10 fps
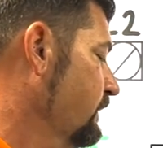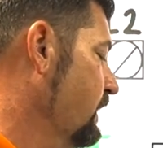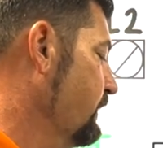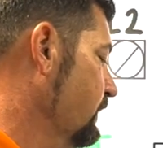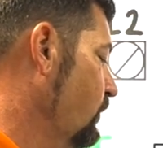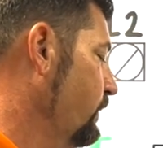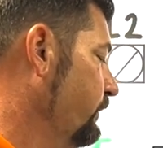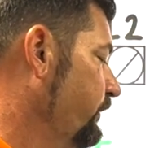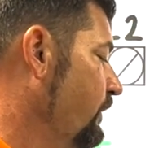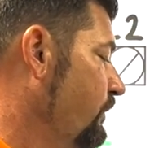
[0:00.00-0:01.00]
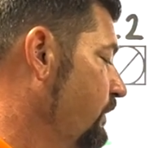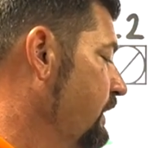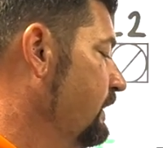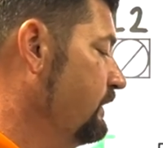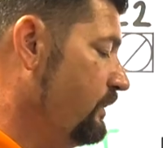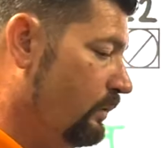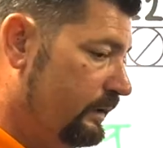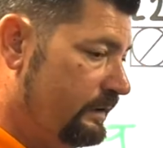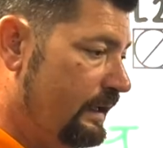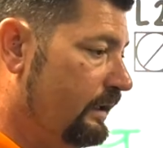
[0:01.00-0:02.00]
the coil. So you
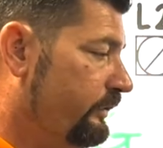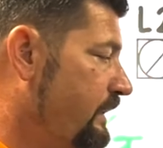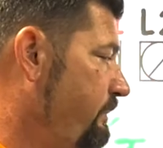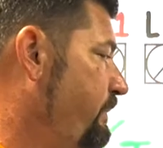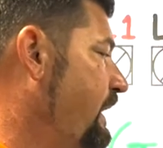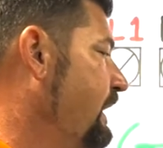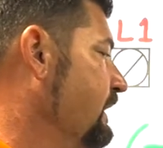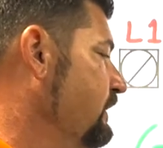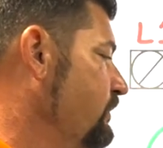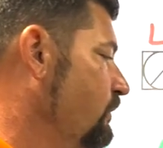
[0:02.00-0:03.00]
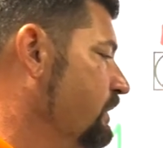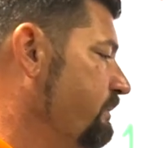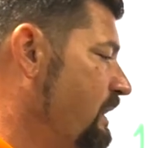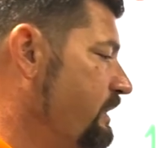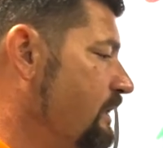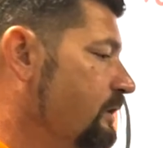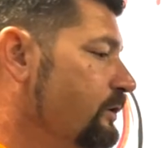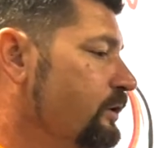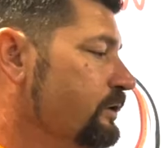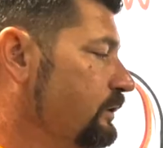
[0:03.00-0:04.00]
want to take it a step back and you want to maybe
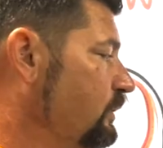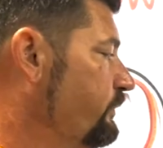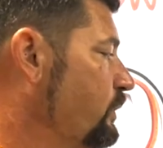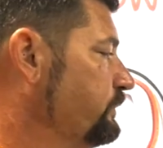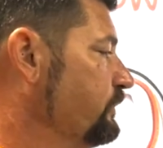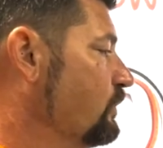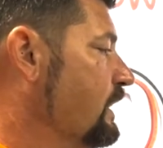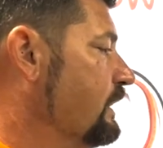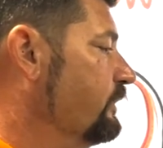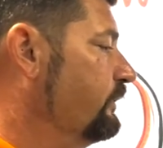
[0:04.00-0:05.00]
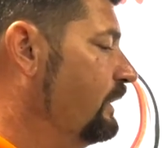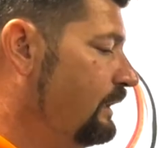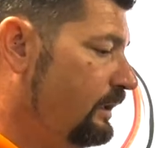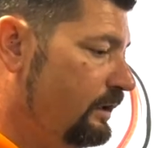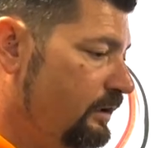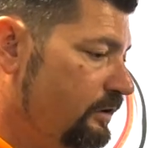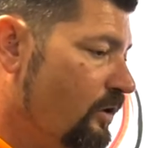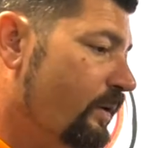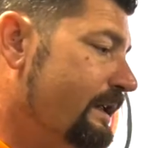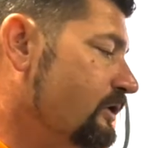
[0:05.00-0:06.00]
unhook the low voltage wires
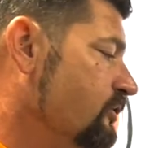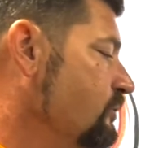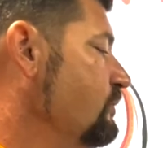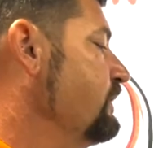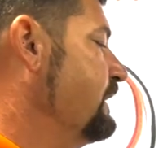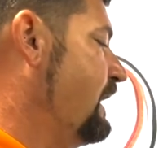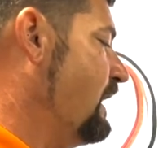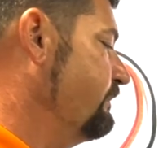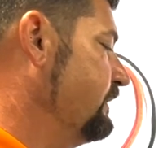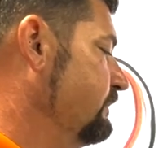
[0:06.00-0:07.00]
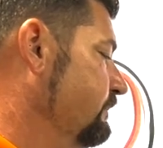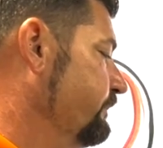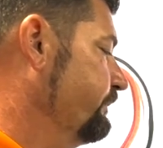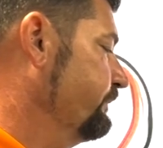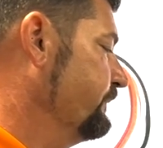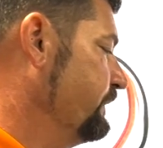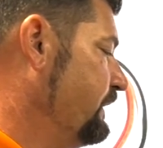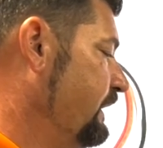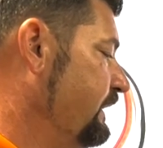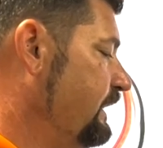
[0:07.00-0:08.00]
going into the cabinet,
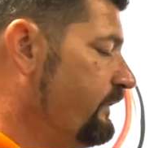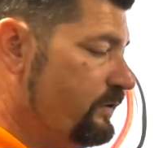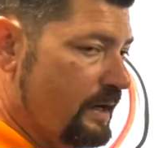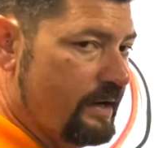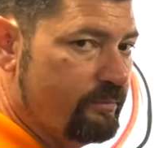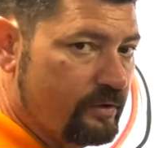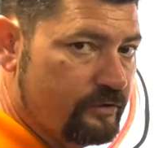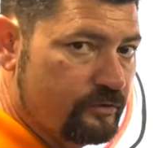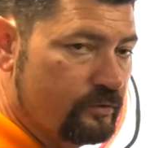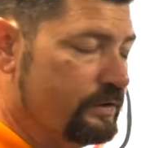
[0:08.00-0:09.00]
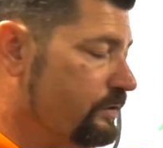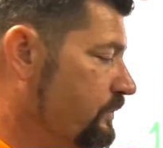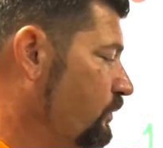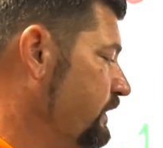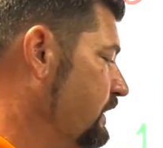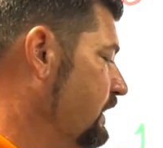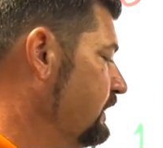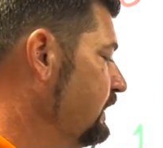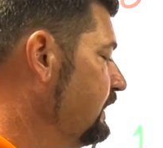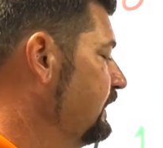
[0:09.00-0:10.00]
okay, if you have pressure switches and whatnot,
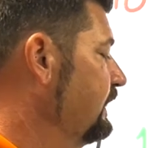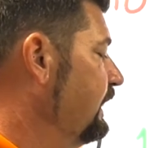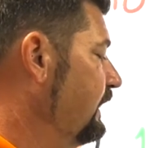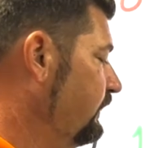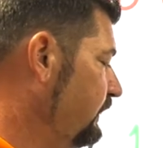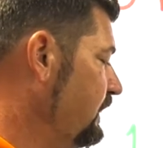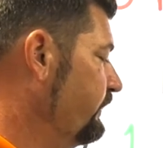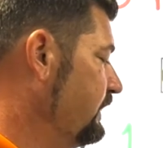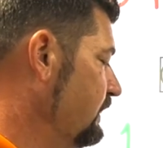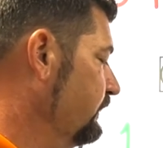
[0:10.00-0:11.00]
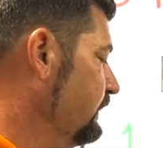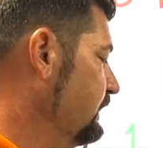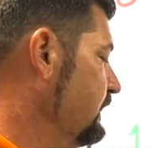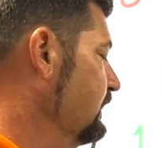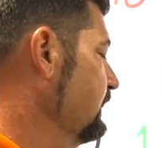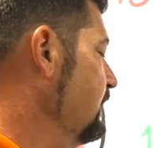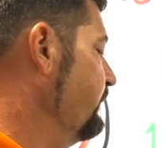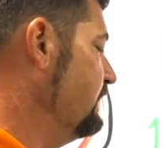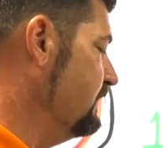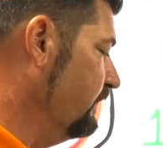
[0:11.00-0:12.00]
and see if it does it again.
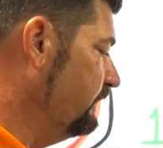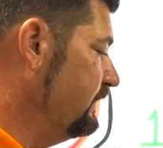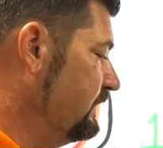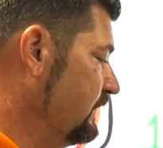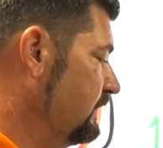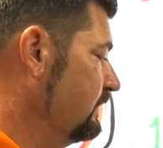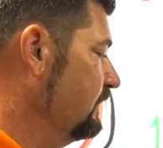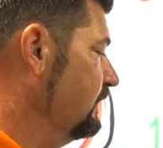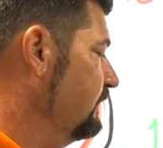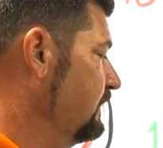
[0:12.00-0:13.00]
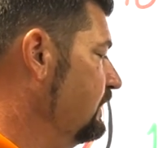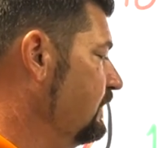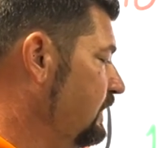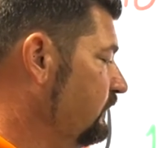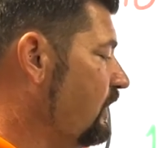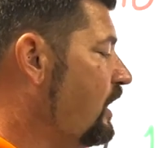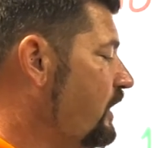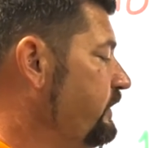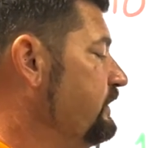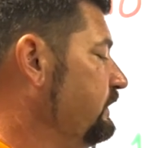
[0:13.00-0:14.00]
If it does it again, then it's
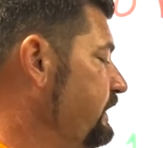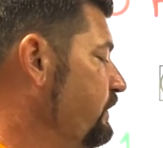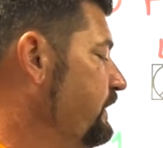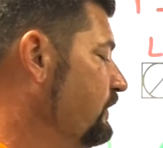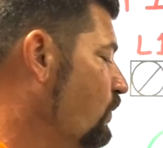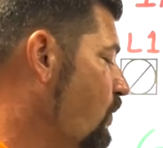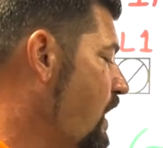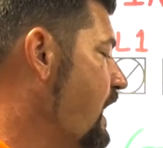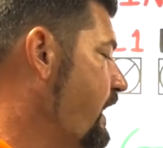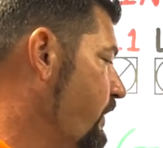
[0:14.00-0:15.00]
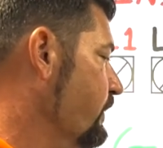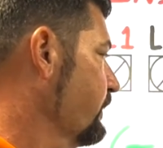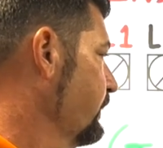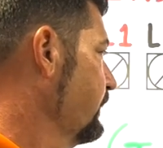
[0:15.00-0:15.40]
obviously within the wire